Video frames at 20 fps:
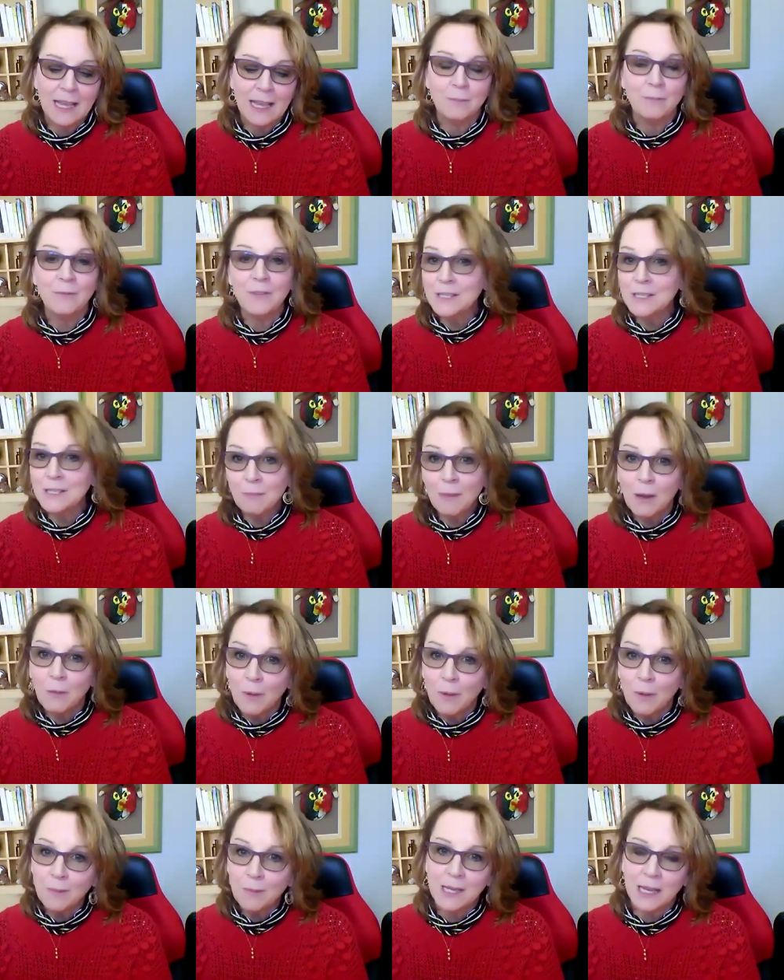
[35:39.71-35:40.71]
Visit my
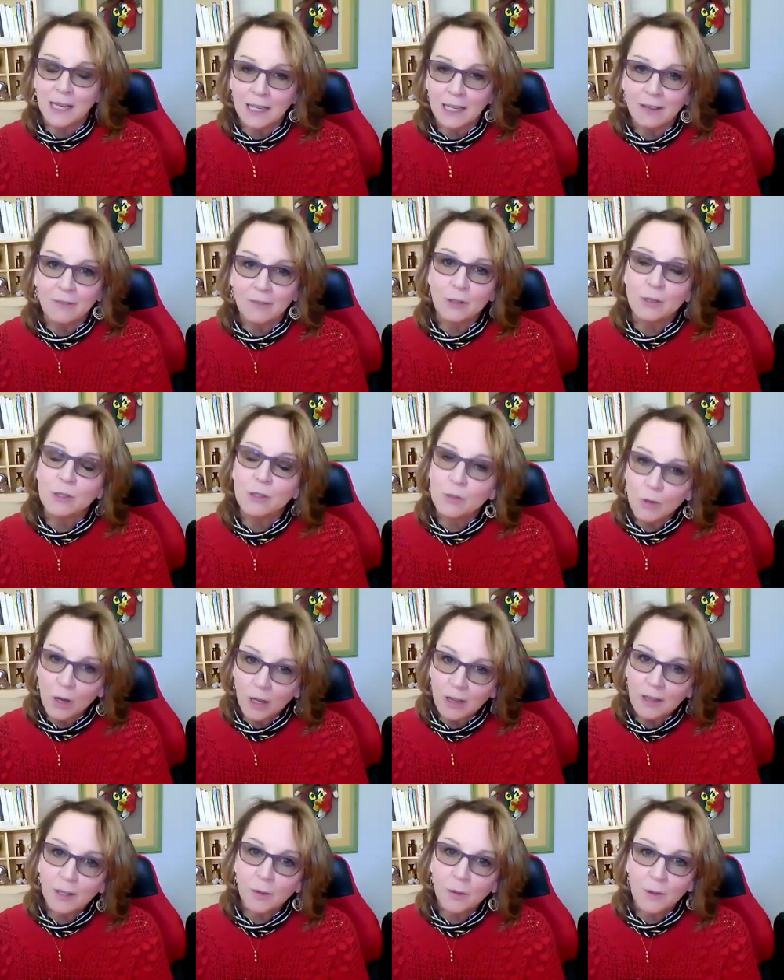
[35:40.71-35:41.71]
website. If you're
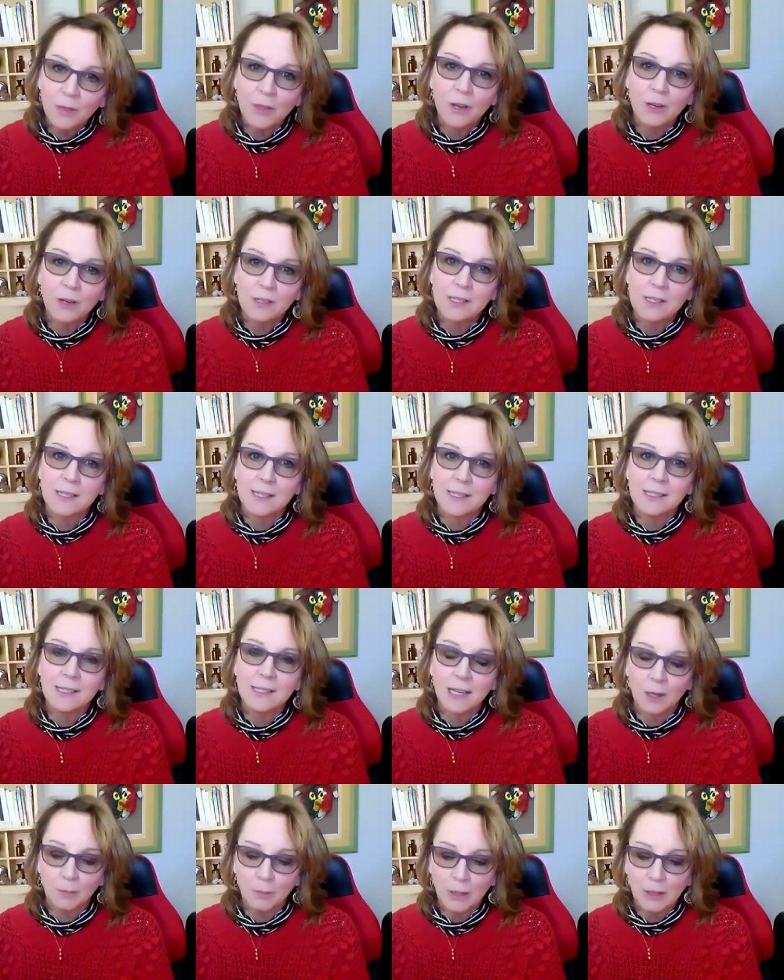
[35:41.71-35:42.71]
struggling with
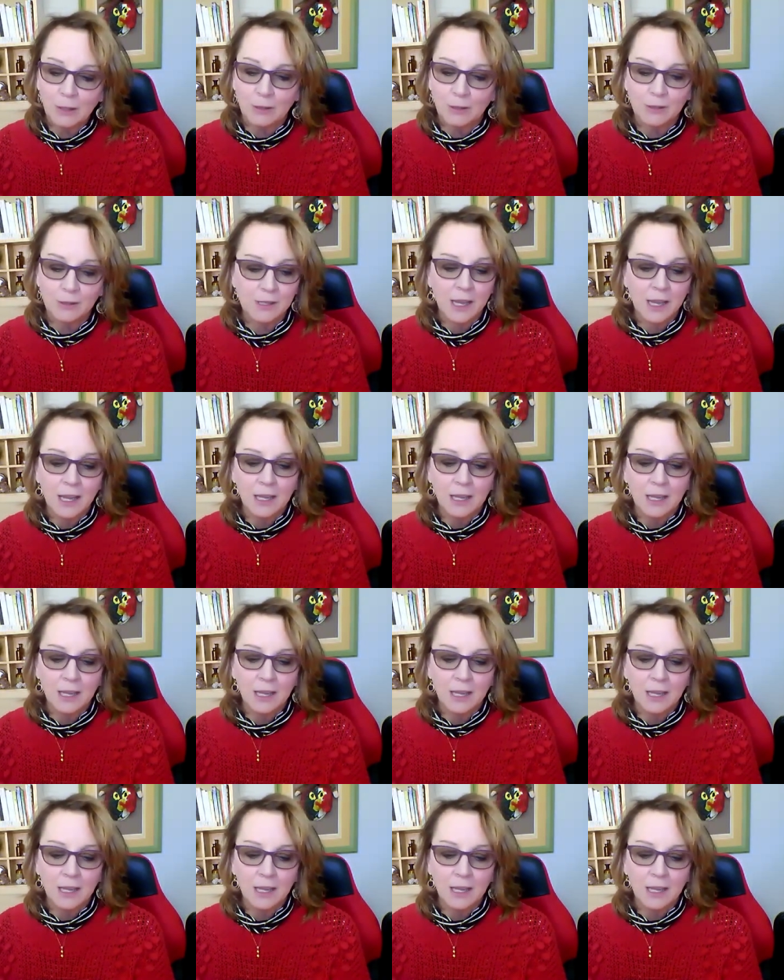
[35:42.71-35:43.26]
narcissistic abuse,